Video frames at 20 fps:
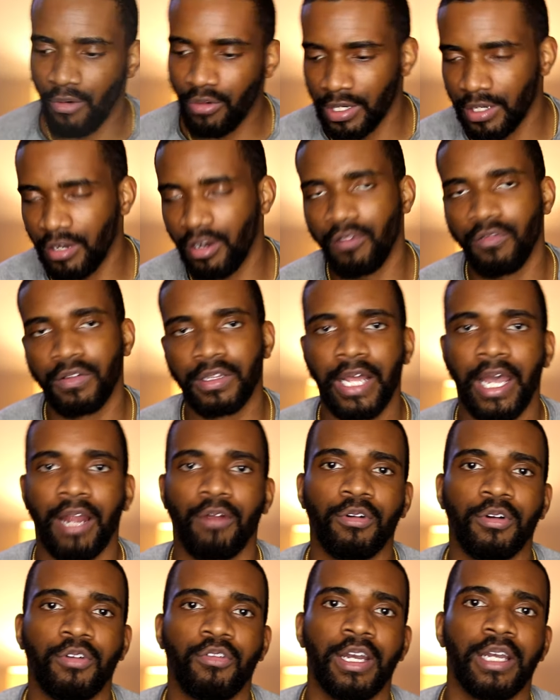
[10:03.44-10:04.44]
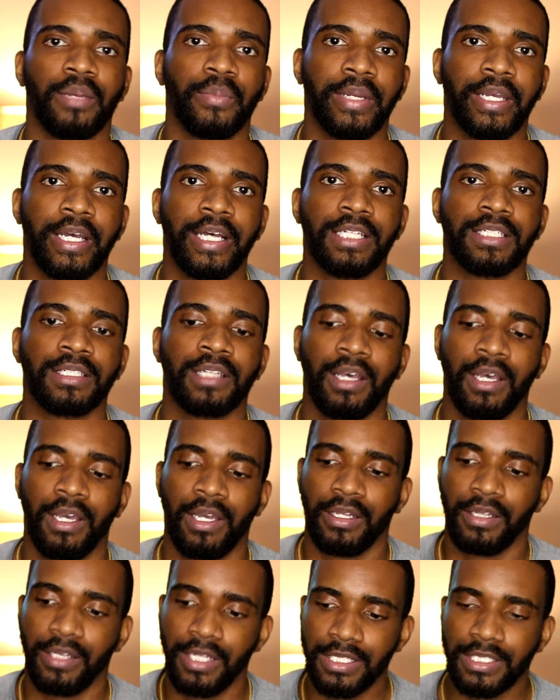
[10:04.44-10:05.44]
want to go over that real quick because
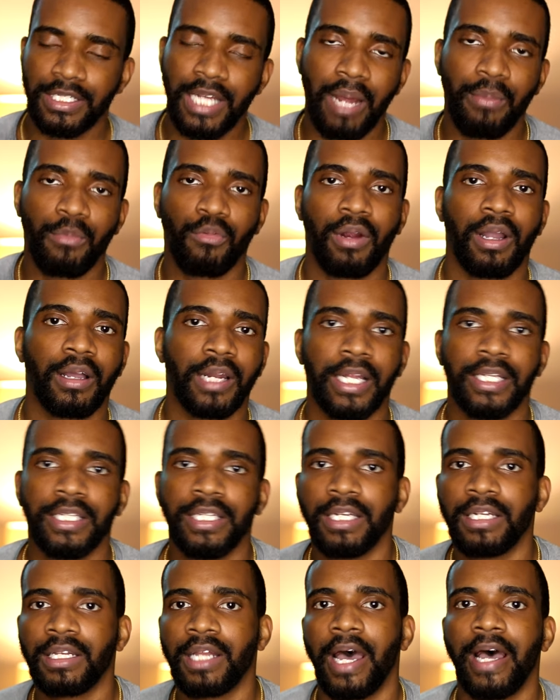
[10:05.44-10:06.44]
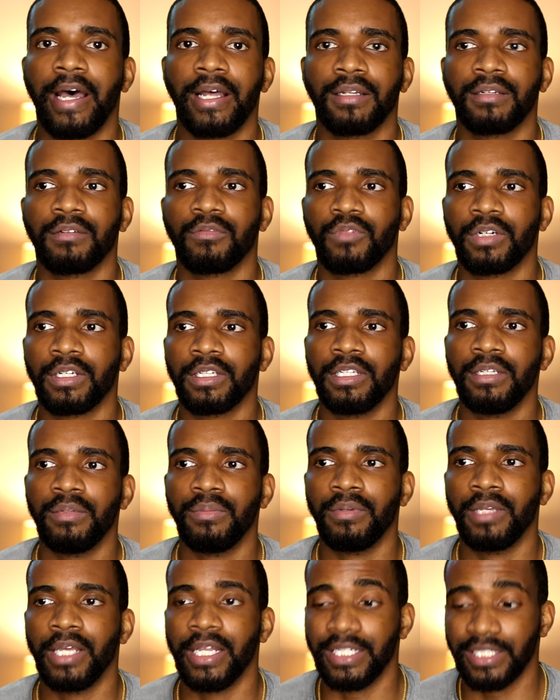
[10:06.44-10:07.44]
this time around I did not really
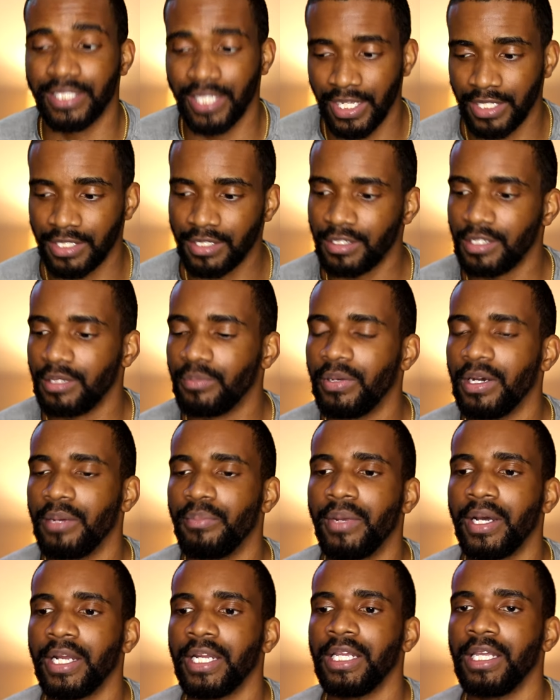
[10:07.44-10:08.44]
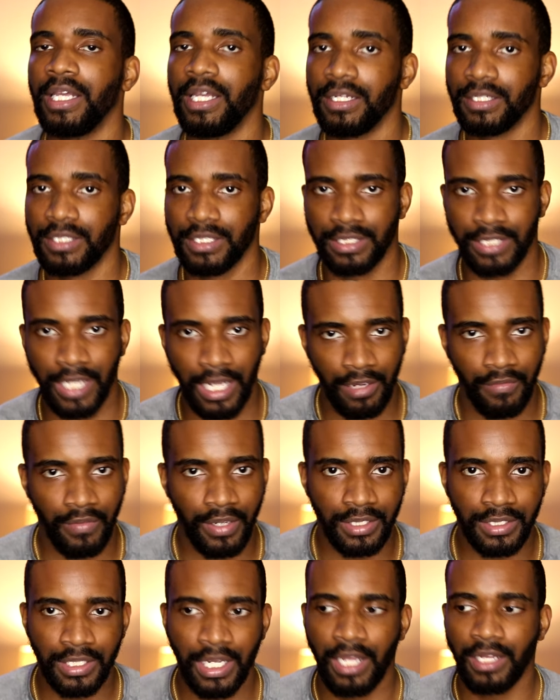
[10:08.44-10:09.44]
intentionally put money into
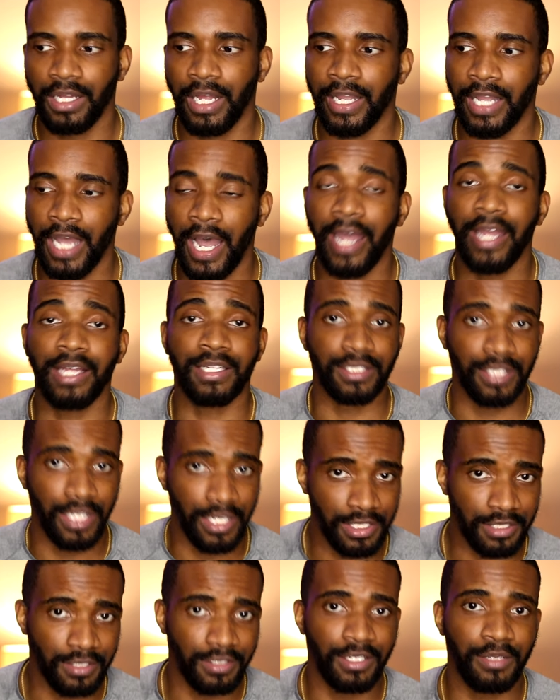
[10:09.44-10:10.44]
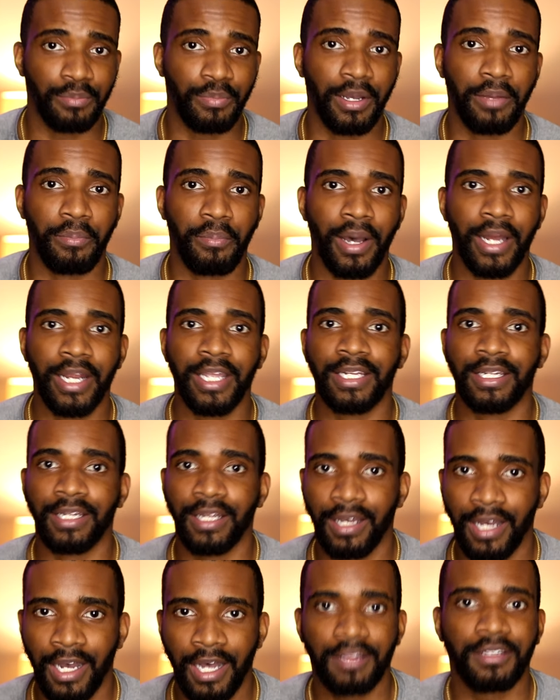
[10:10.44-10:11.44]
savings. Like I intentionally put money
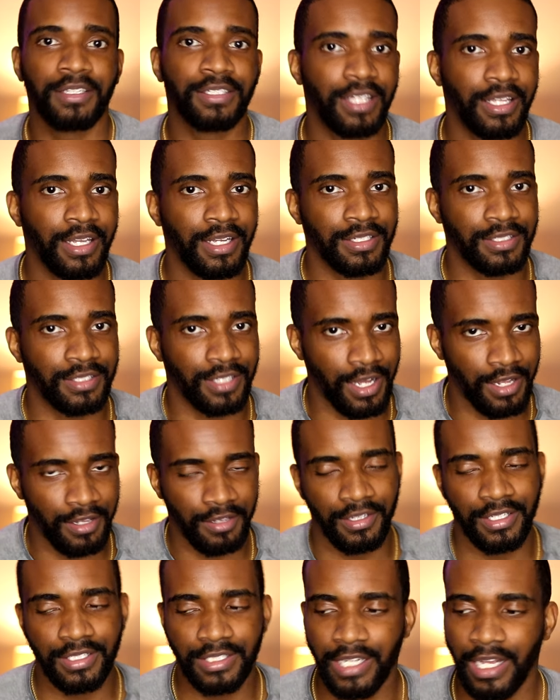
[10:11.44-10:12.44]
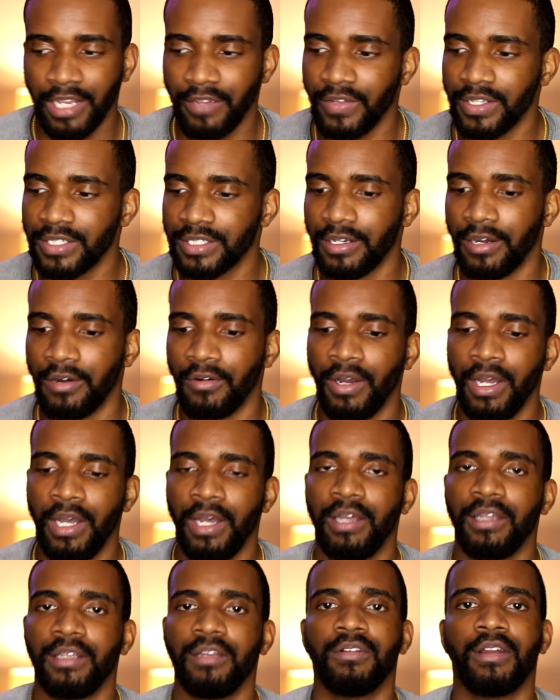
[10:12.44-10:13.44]
into other things other than savings. So
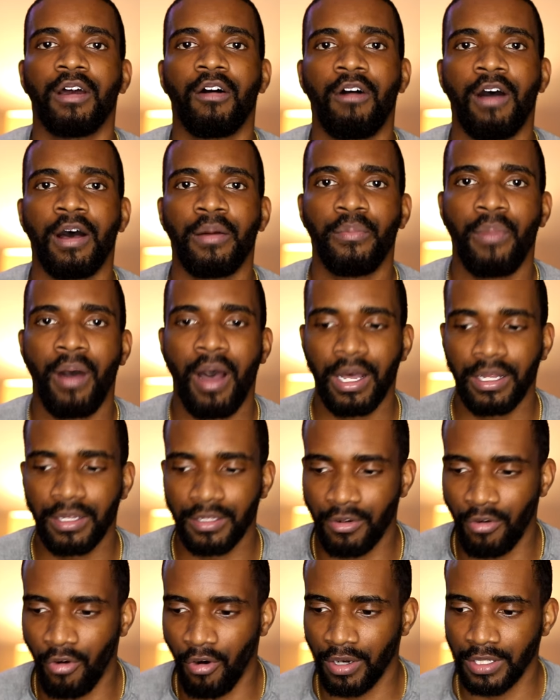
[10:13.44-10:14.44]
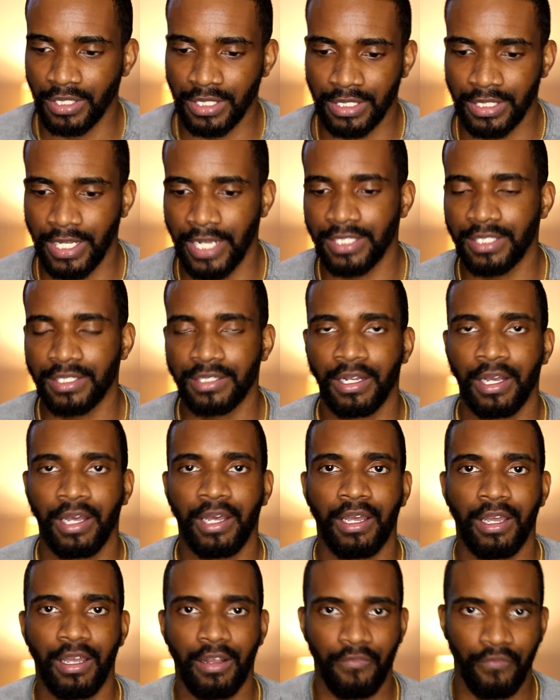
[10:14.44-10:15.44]
you know, I bought the courses. That's
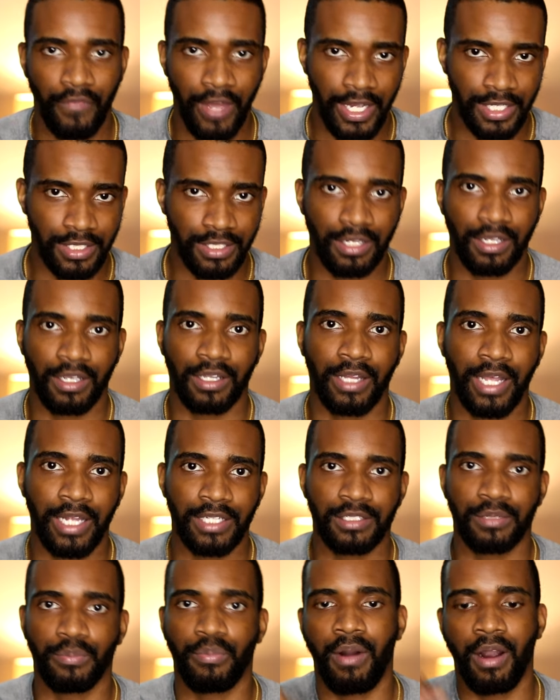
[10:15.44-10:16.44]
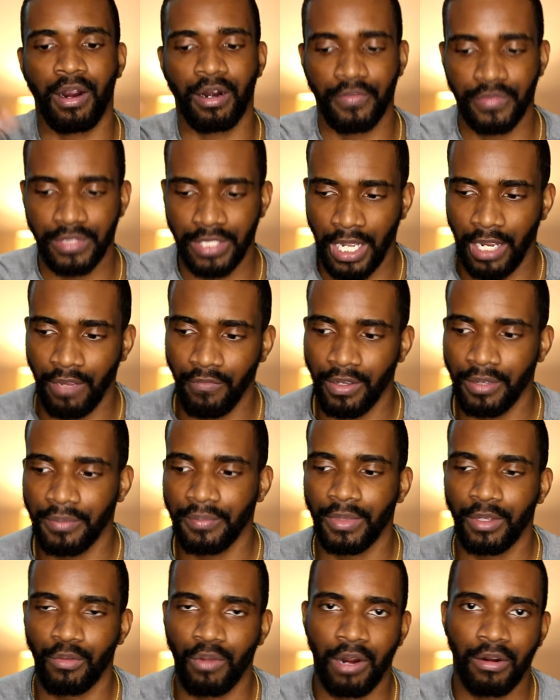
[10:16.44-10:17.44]
investing, and that's a part of saving.
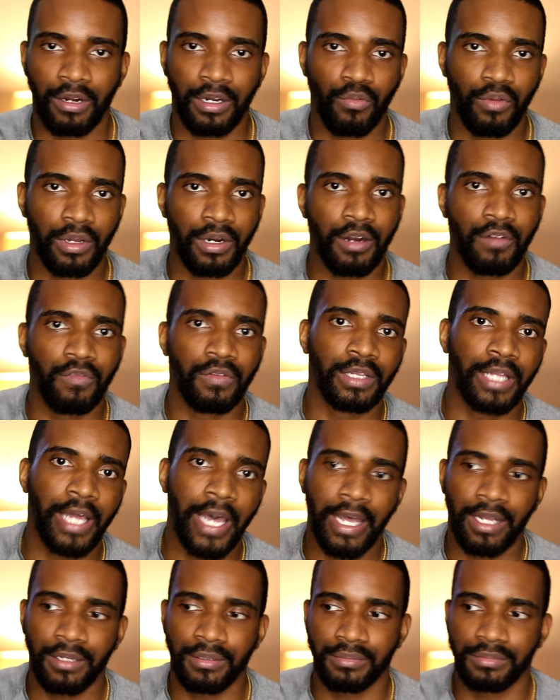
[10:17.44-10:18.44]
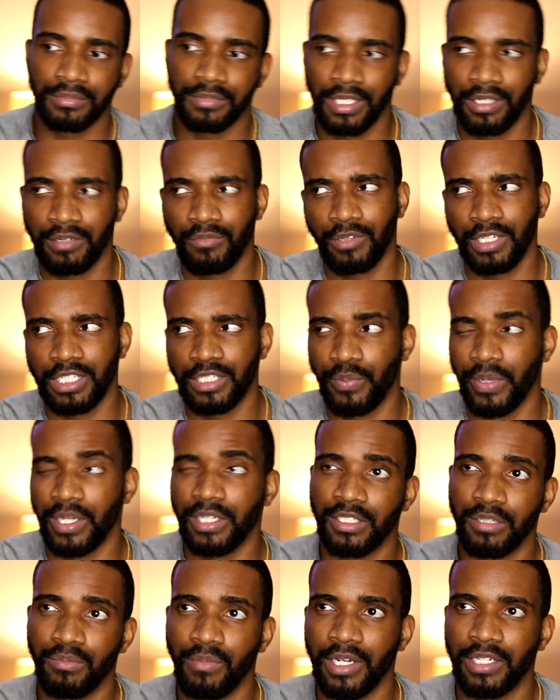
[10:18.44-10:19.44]
We already went over that. Didn't really
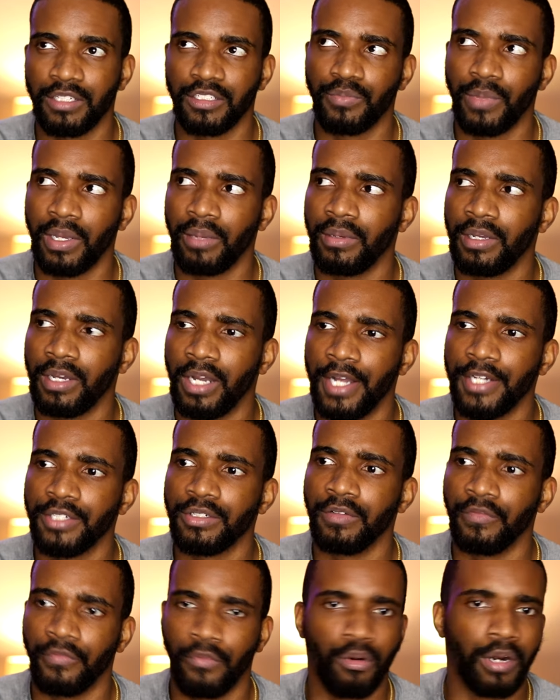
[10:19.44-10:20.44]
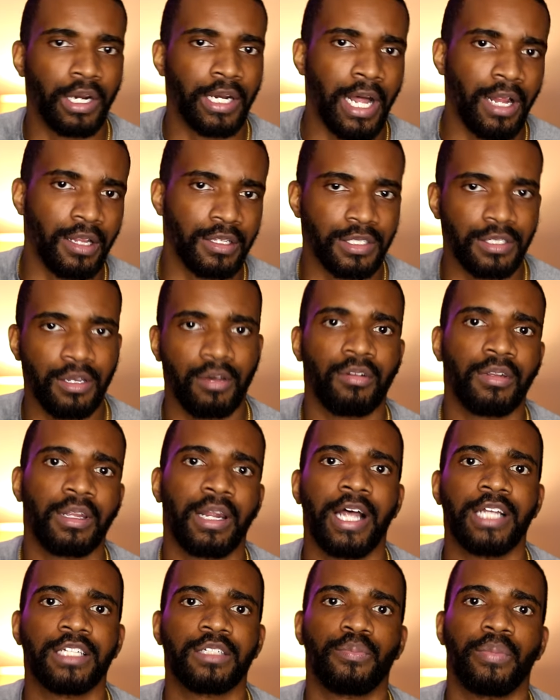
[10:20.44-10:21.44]
spend too much. It was maybe $140 total that
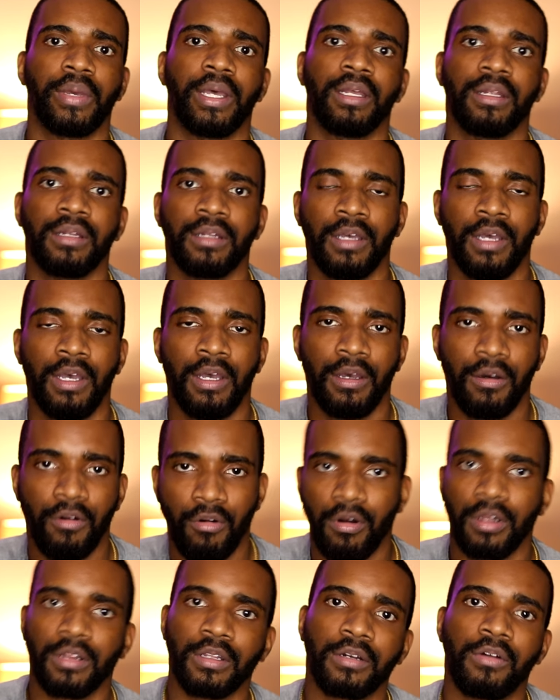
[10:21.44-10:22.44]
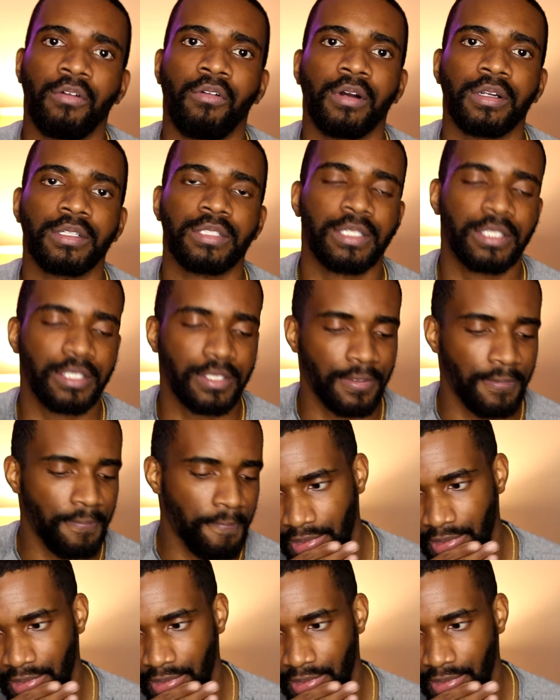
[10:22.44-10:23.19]
I spent on the courses.